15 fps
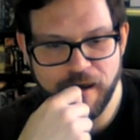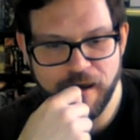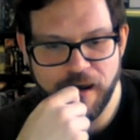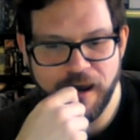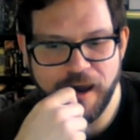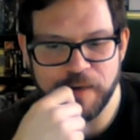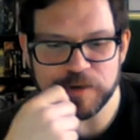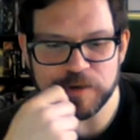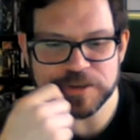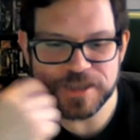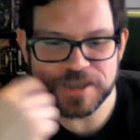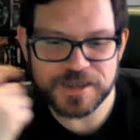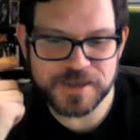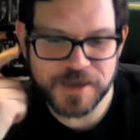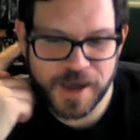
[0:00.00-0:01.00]
I will
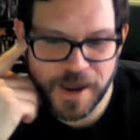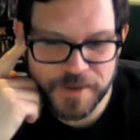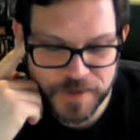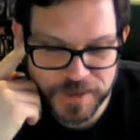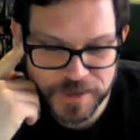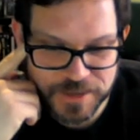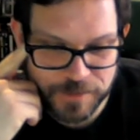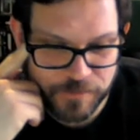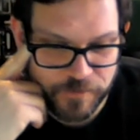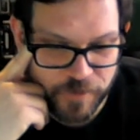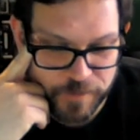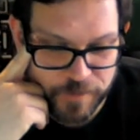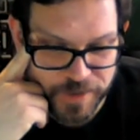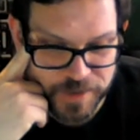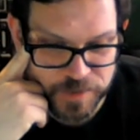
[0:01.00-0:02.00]
say, I think some of
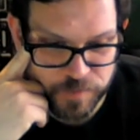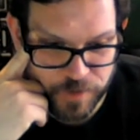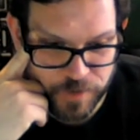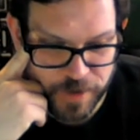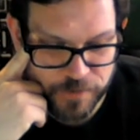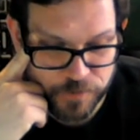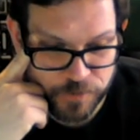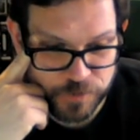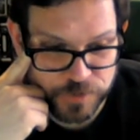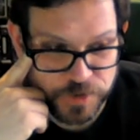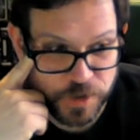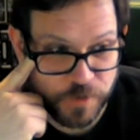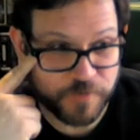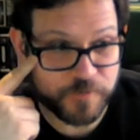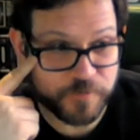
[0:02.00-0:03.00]
our biggest breakthroughs,
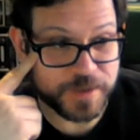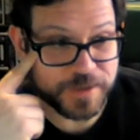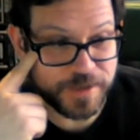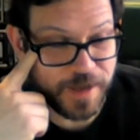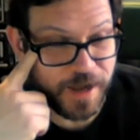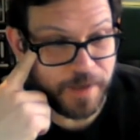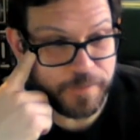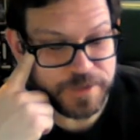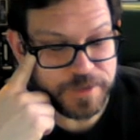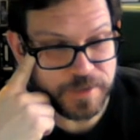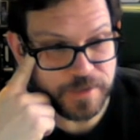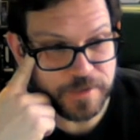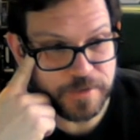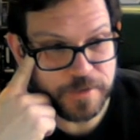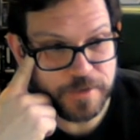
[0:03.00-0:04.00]
though, have been the
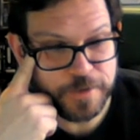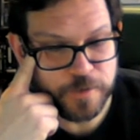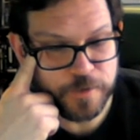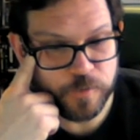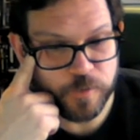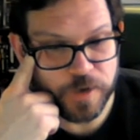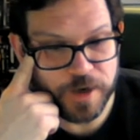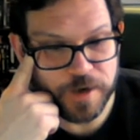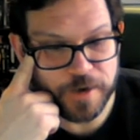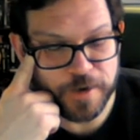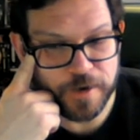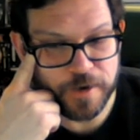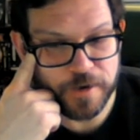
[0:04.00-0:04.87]
opposite, where